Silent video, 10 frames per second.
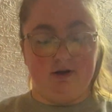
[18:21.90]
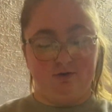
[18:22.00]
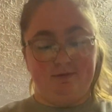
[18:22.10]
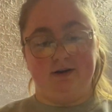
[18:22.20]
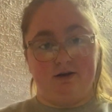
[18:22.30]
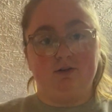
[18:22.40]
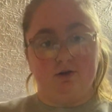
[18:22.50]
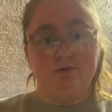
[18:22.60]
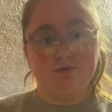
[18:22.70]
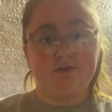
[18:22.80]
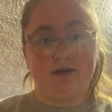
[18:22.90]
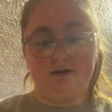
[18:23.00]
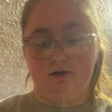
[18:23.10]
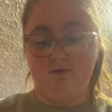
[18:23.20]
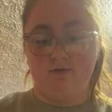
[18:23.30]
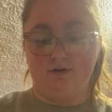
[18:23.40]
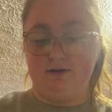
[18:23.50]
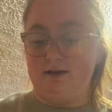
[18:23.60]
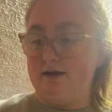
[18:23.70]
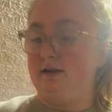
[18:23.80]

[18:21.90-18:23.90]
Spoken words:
open and close that door today.